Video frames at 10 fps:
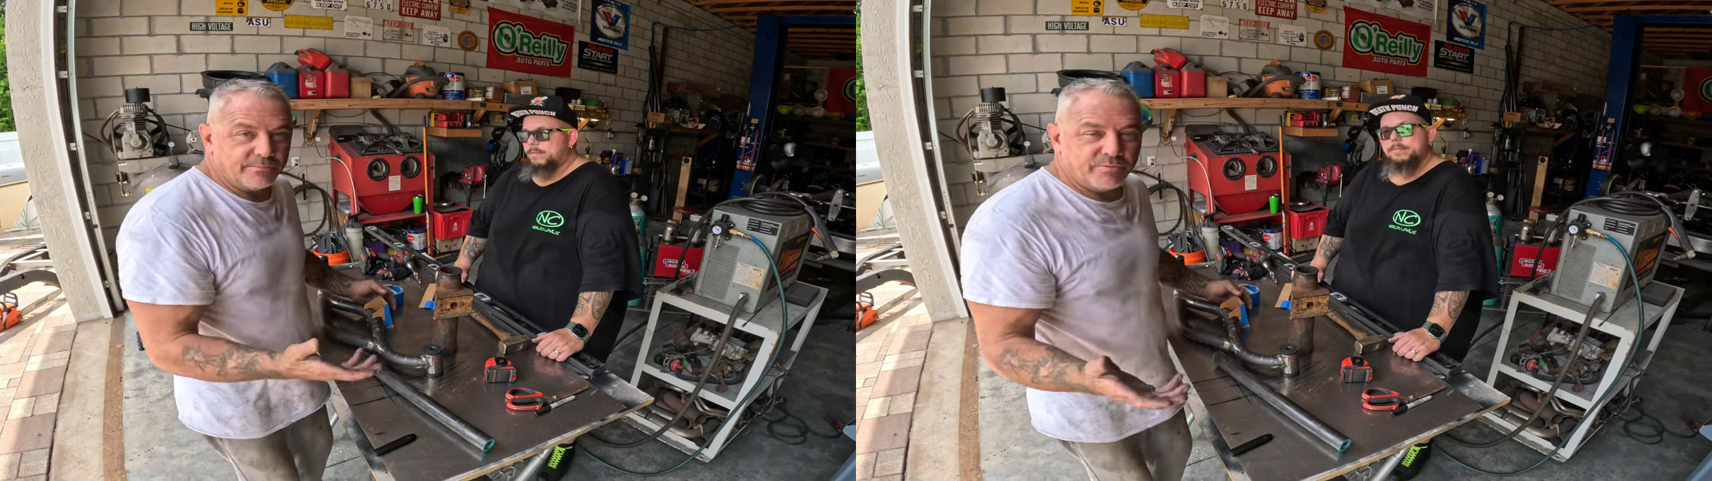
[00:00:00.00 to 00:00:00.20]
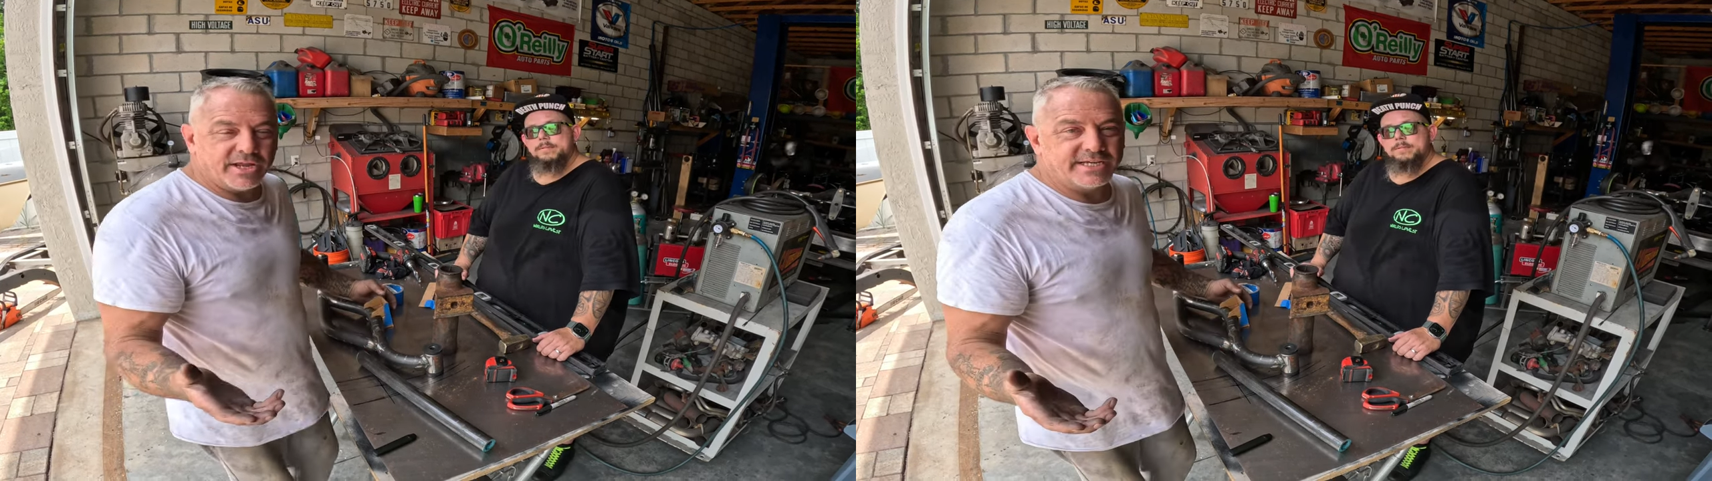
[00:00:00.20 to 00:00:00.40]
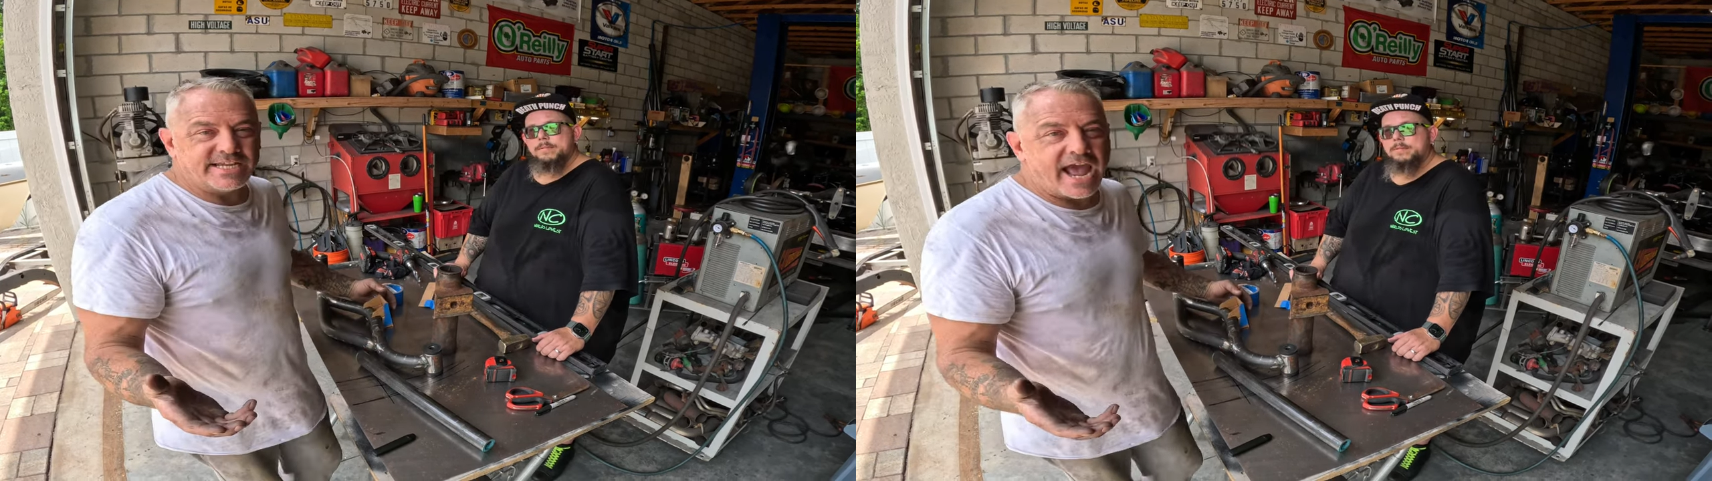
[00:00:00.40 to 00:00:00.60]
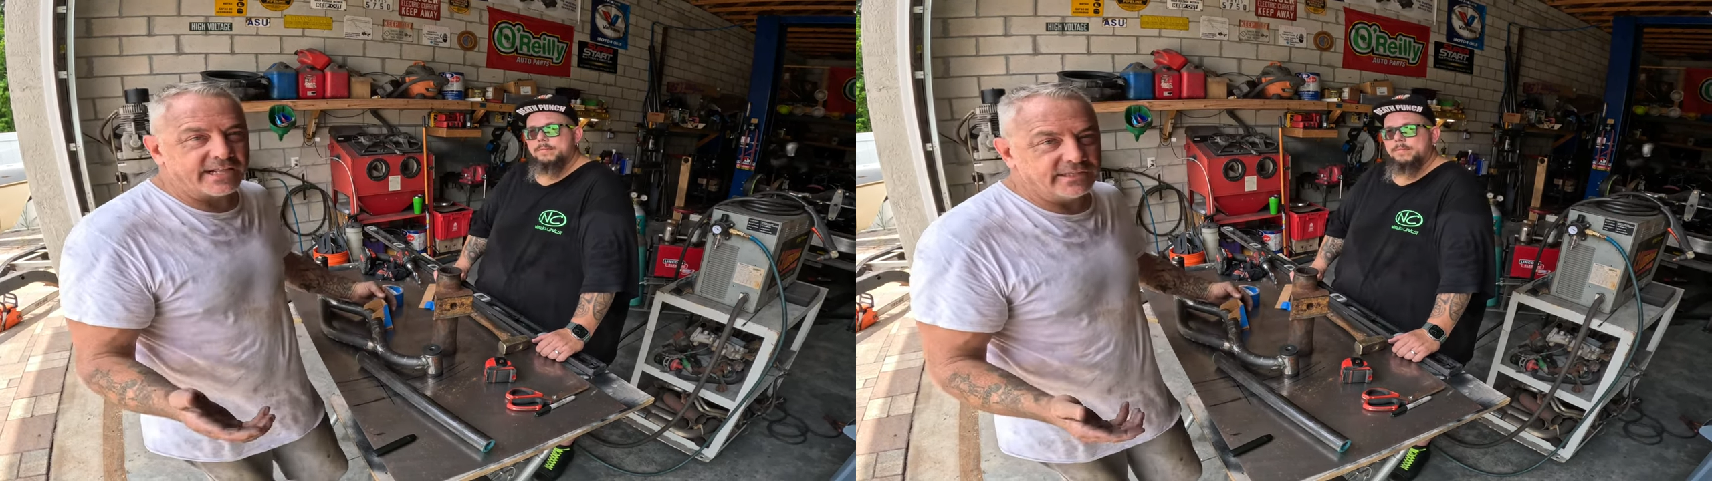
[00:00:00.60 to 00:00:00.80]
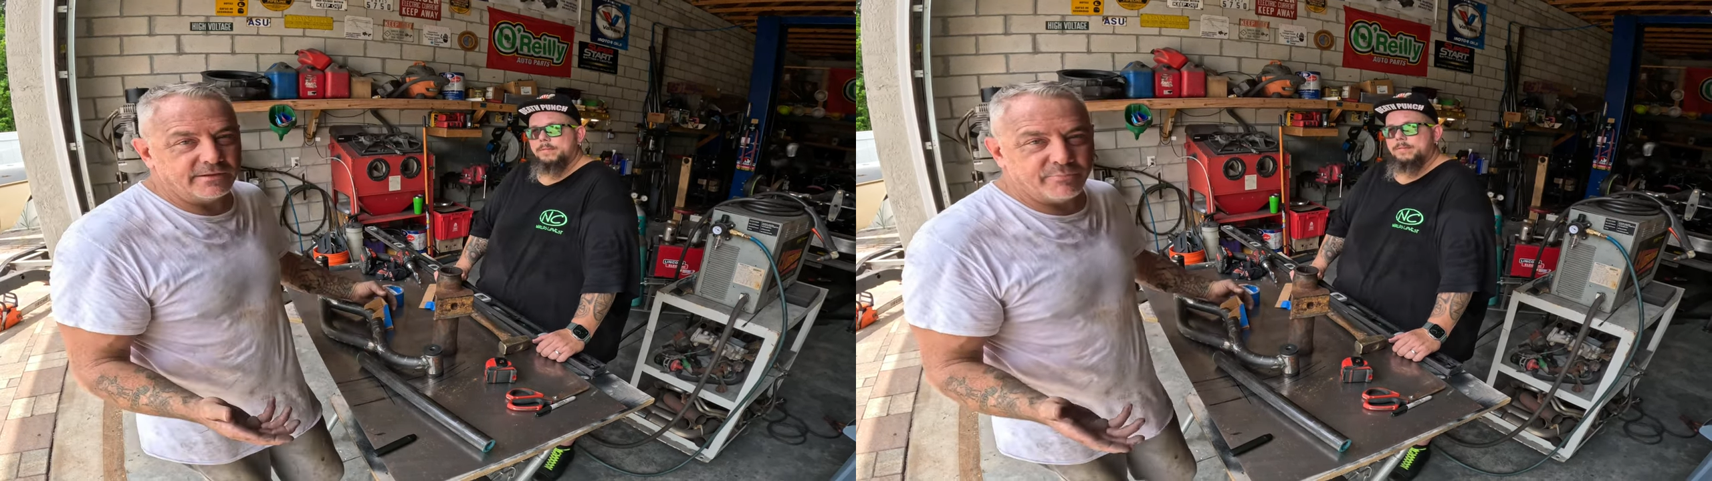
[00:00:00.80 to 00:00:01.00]

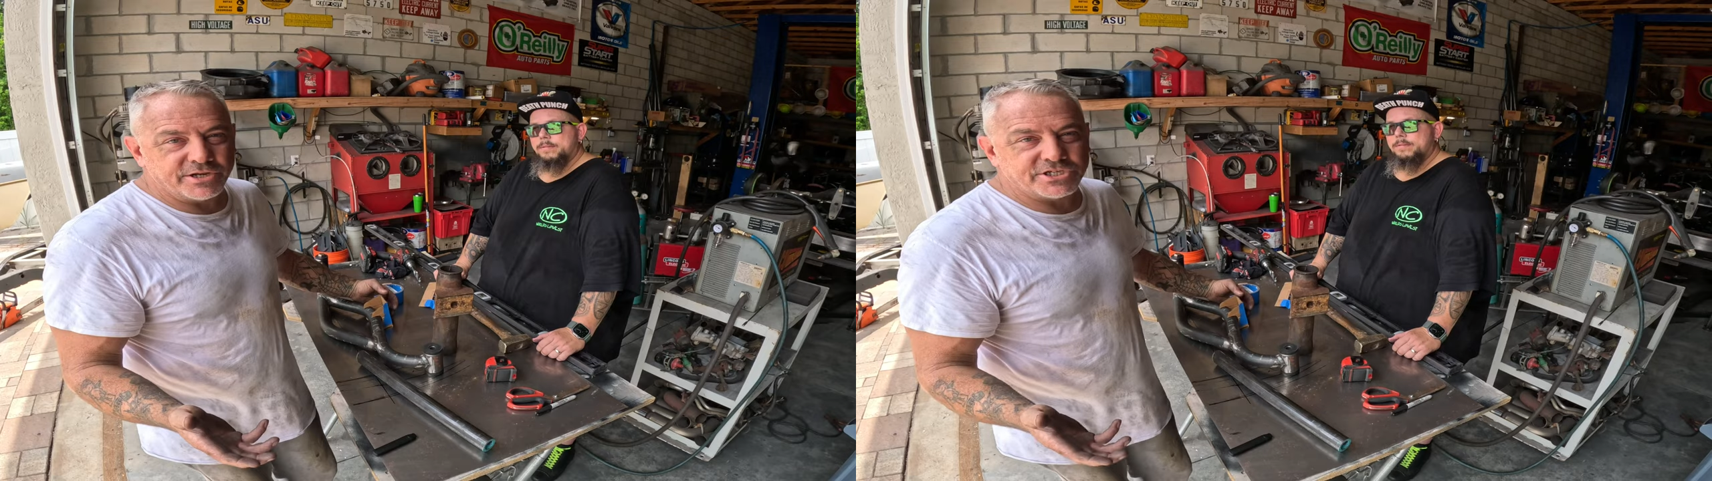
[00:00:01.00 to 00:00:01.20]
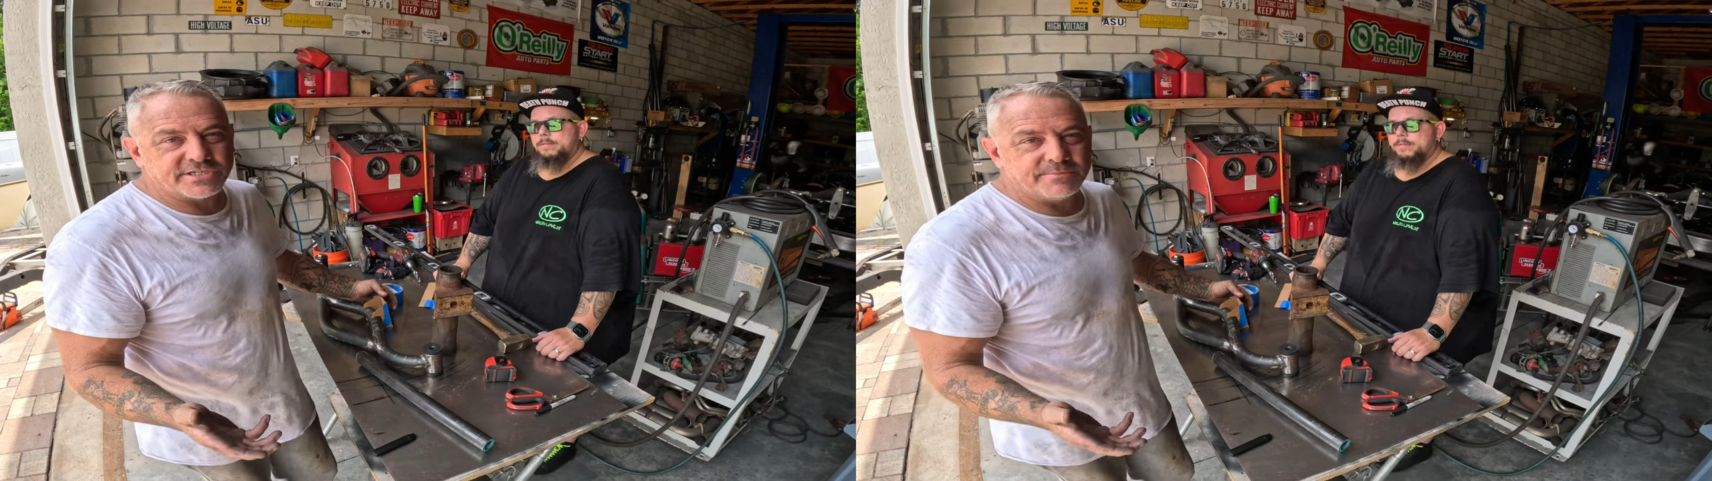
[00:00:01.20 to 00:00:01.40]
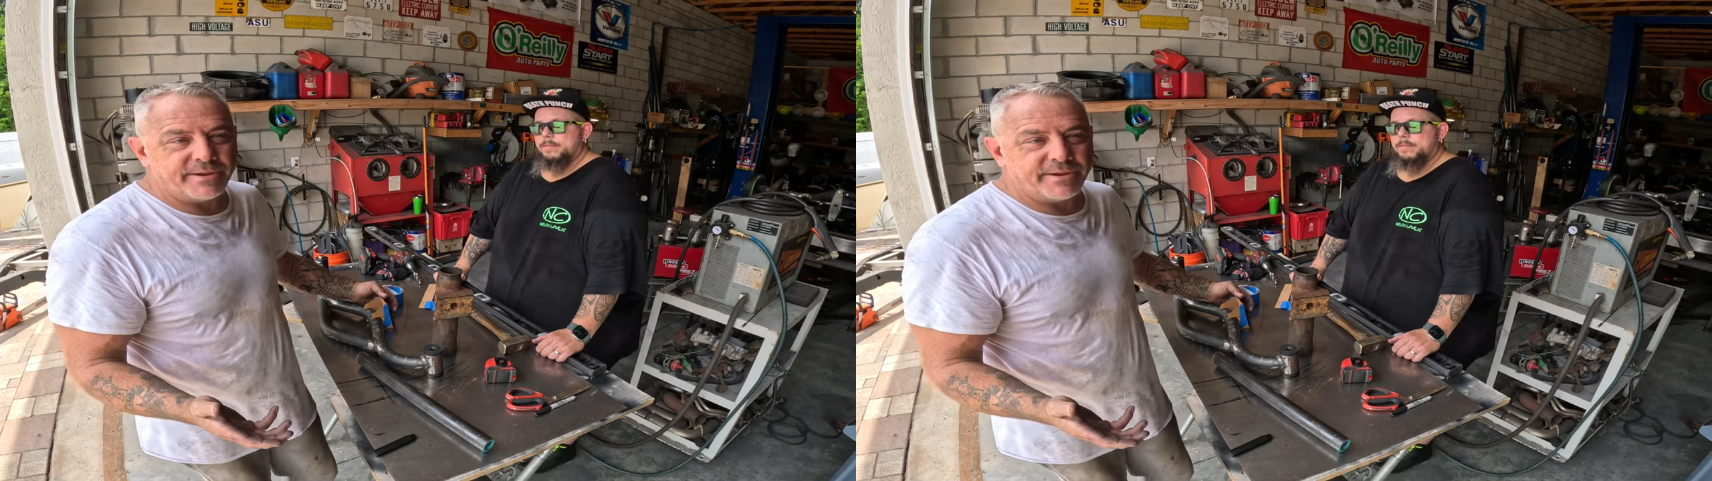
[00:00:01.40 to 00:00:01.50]
exactly. The bridge isn't